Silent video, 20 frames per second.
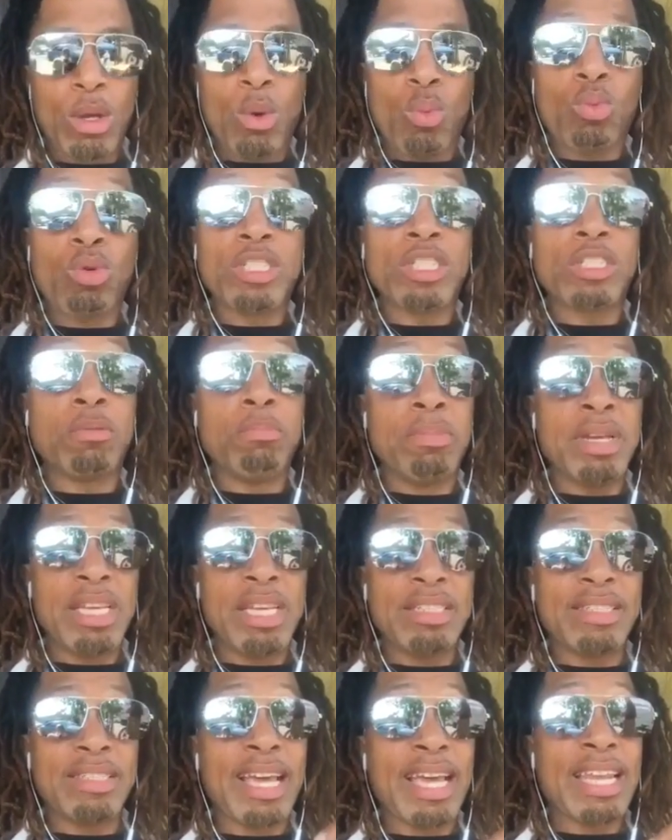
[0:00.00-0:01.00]
Which
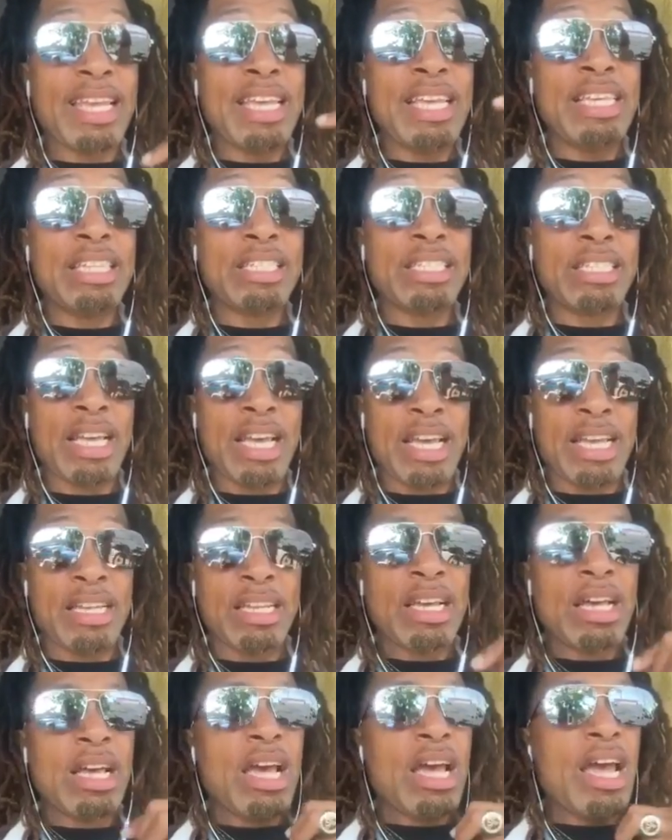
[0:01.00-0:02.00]
means that he said,
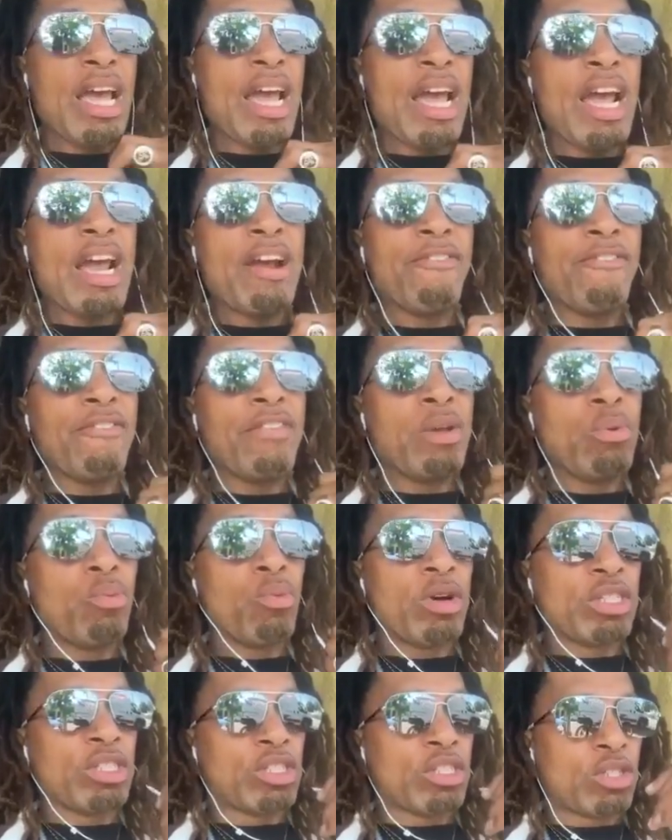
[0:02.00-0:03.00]

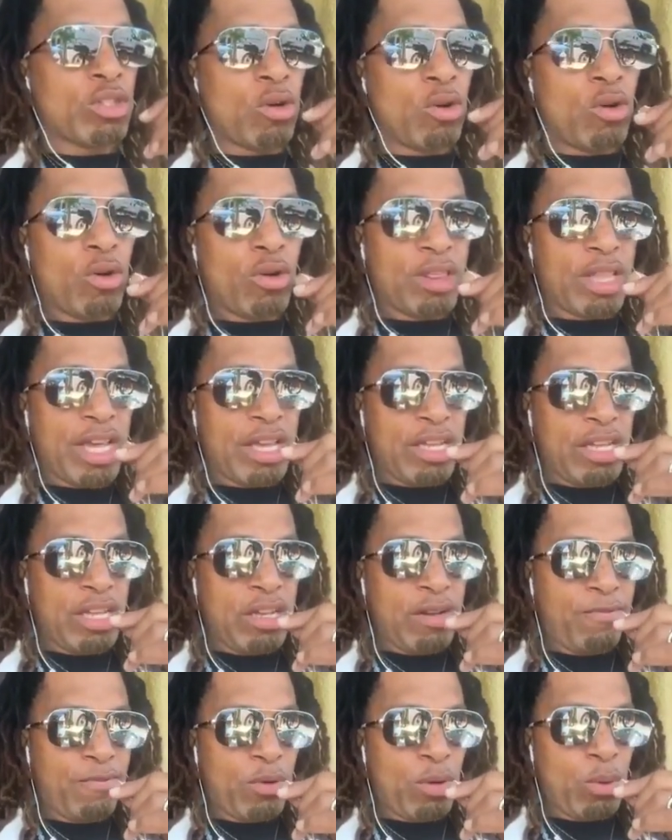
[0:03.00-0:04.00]
everyone saw that
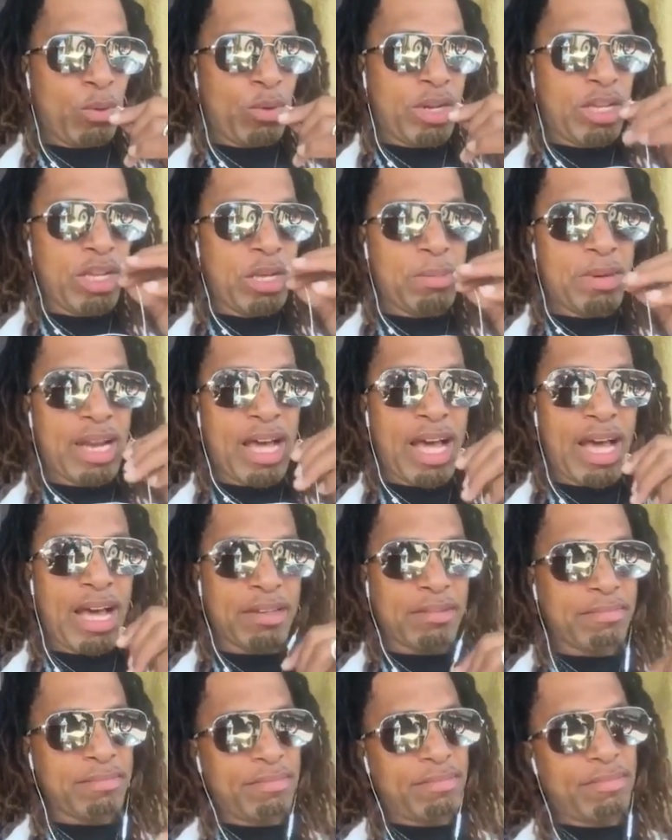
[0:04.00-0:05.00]
interview with him and
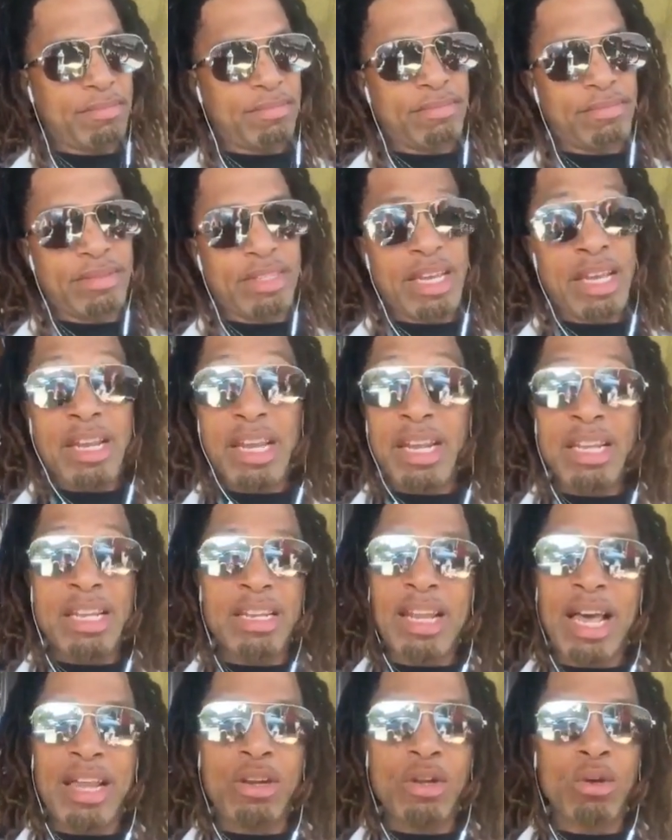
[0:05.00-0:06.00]
I, and they did
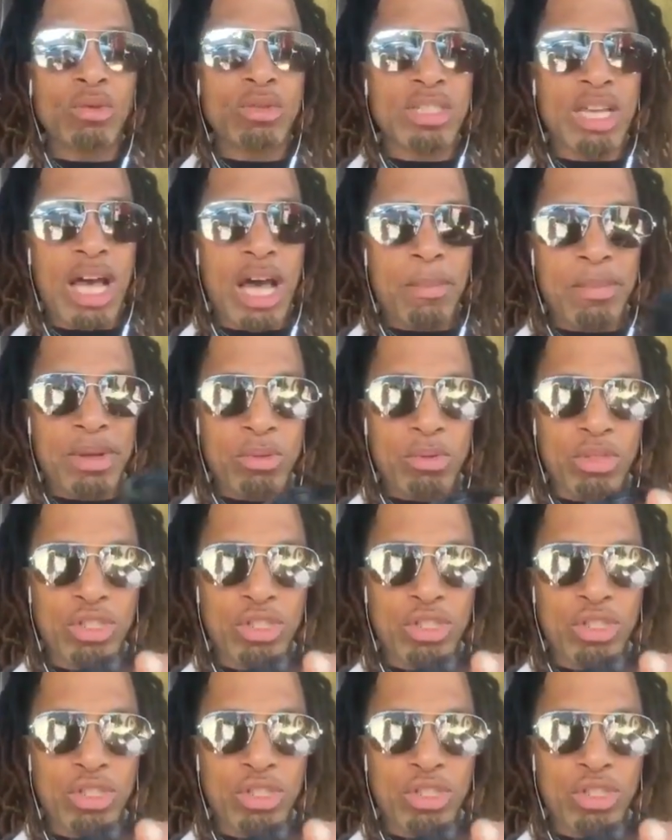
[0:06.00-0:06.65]
not know Tommy was